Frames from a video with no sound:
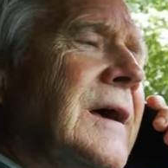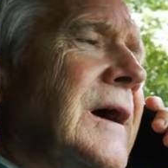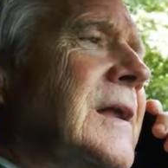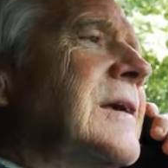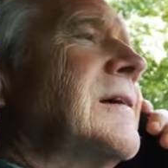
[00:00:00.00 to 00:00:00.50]

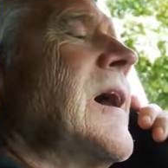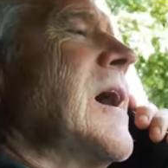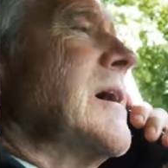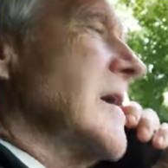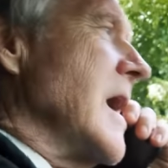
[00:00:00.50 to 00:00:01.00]
Honey,
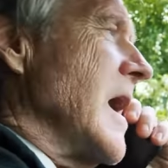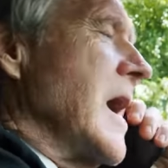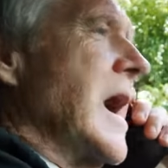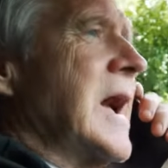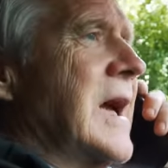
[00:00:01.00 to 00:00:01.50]

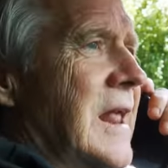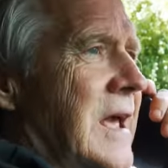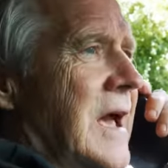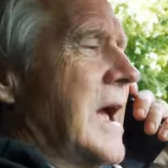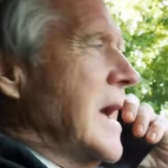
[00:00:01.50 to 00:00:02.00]
I
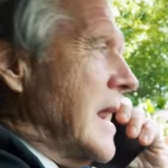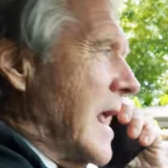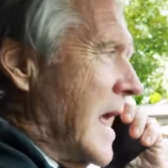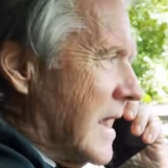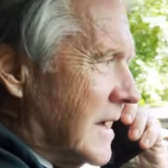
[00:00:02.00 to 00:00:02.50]

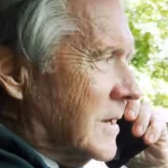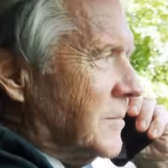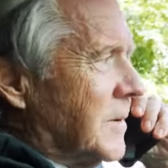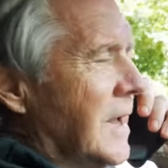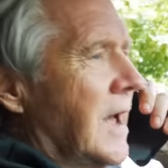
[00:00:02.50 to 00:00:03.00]
gotta hang
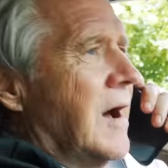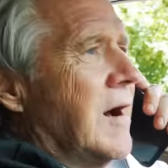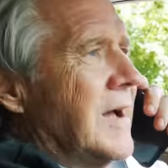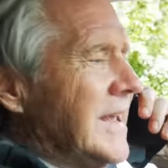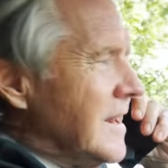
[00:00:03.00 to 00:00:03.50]
up.
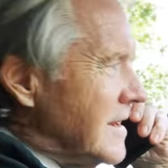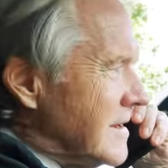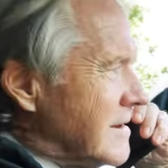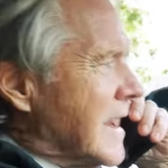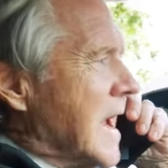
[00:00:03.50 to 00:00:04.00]
Our
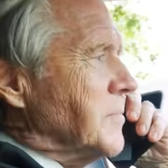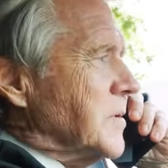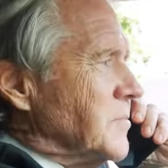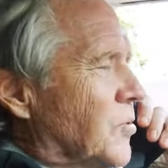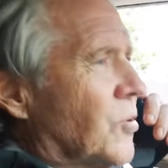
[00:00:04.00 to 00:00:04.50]
idiot
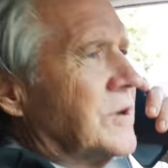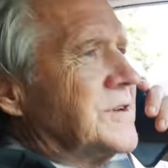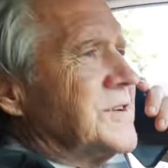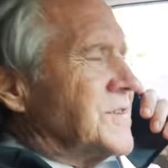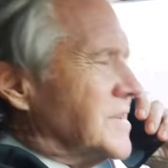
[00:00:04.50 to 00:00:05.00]
Captain Porter
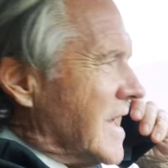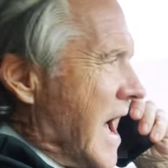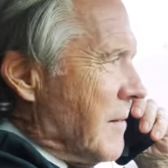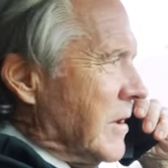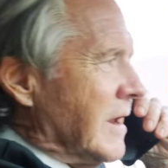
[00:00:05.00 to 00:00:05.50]
just
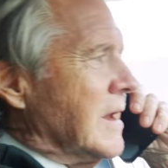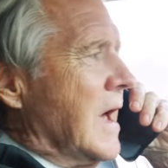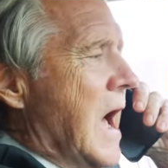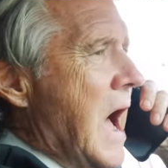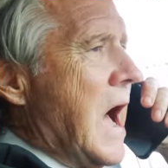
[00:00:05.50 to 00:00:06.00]
stopped me.
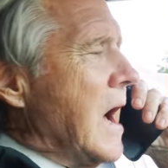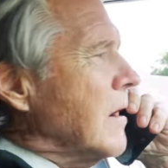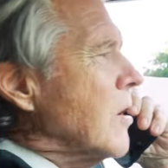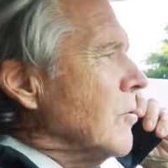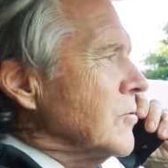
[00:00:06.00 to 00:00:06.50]
I'll
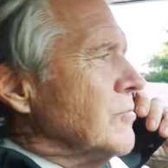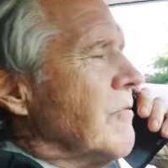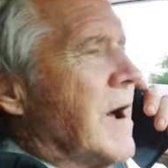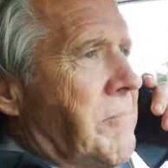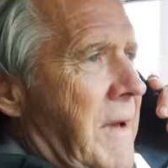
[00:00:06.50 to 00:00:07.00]
call you
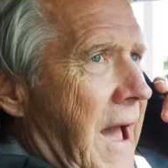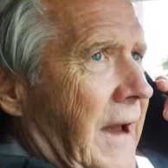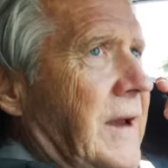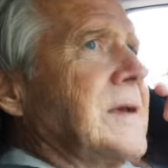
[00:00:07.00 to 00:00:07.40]
right back.